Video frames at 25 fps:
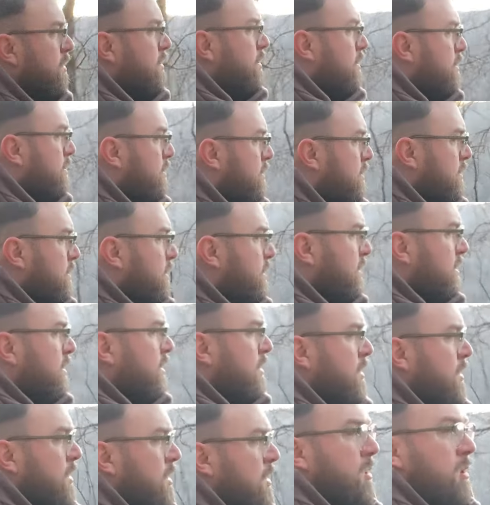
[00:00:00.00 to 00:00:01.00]
knock down their
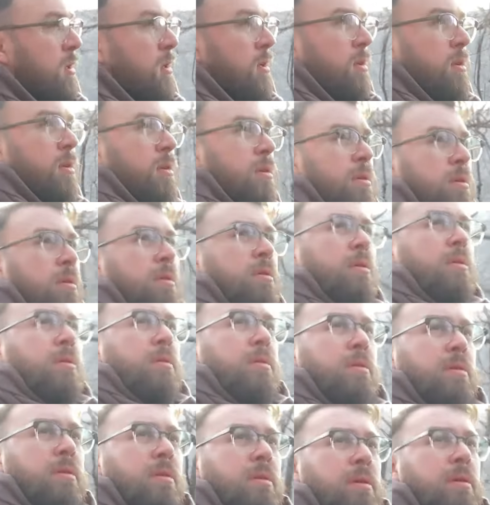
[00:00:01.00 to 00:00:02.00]
A Cs to
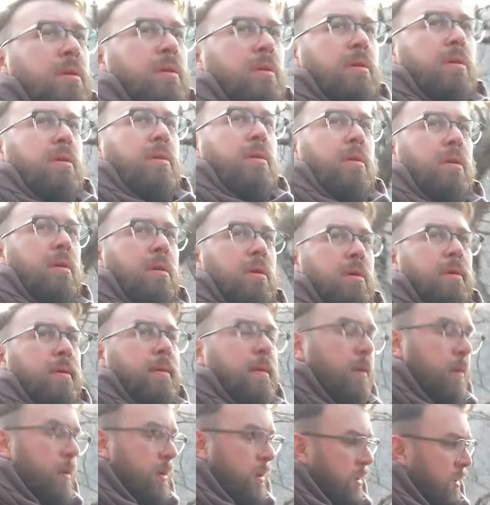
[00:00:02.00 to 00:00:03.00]
eleven and keep the game
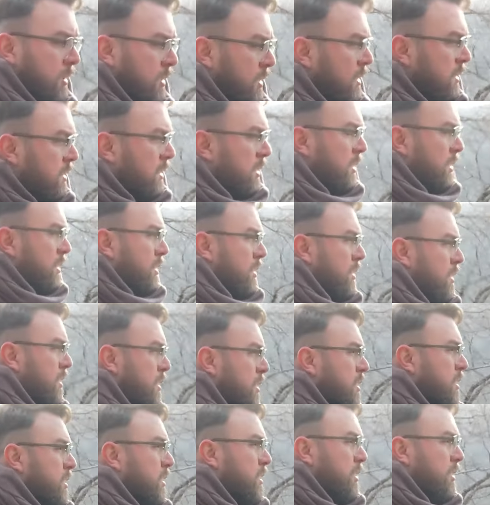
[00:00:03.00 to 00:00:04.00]
moving along.
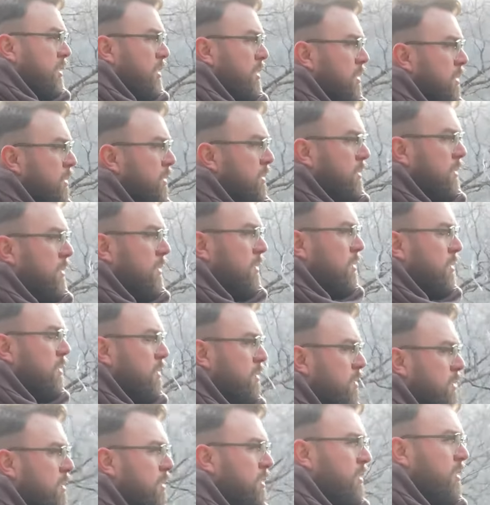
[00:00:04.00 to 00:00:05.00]
But Jorben, they're
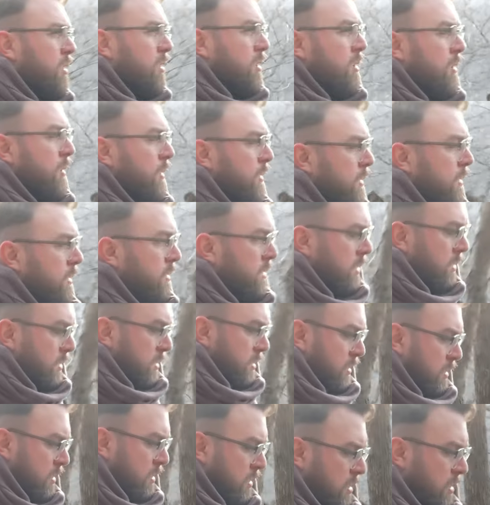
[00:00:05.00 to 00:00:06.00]
wearing leather armor.
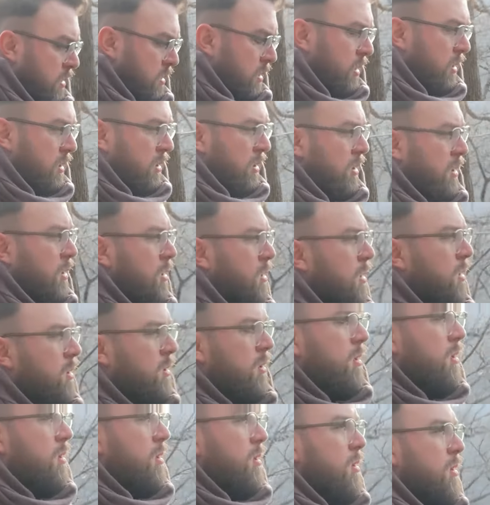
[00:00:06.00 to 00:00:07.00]
Well,
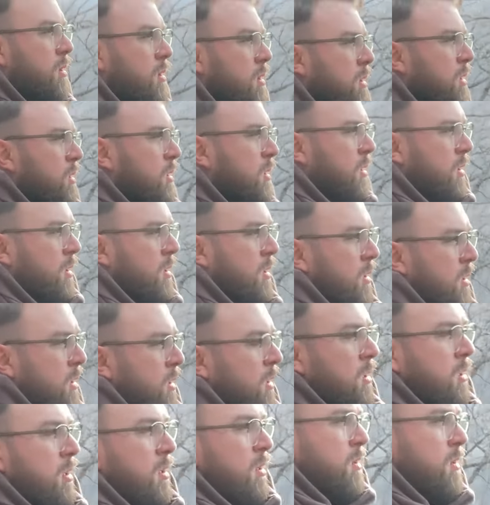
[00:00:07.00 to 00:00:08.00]
who cares?
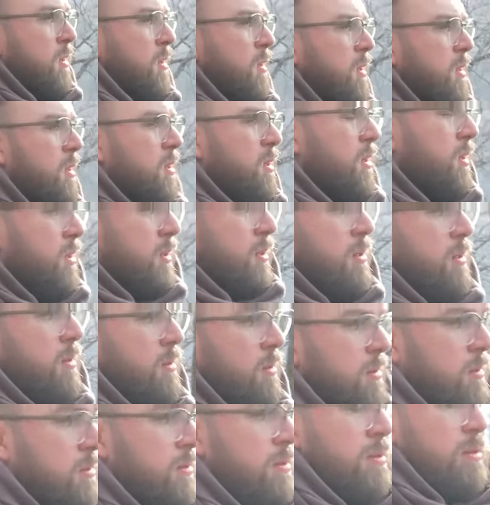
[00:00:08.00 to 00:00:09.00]
Maybe it's
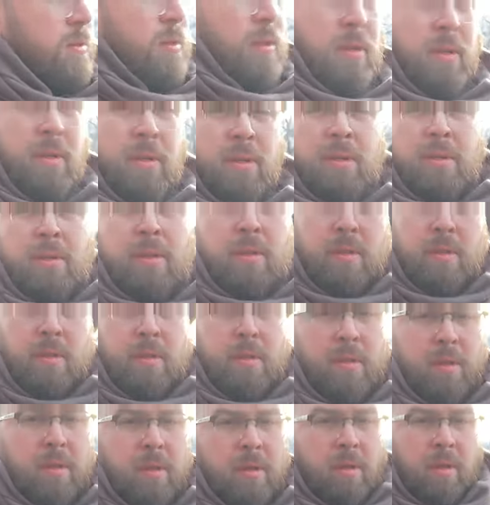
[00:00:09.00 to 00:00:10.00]
ill-fitted or
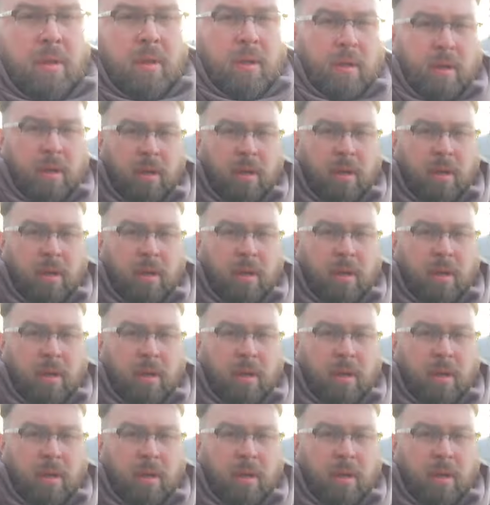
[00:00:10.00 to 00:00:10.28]
piecemeal armor.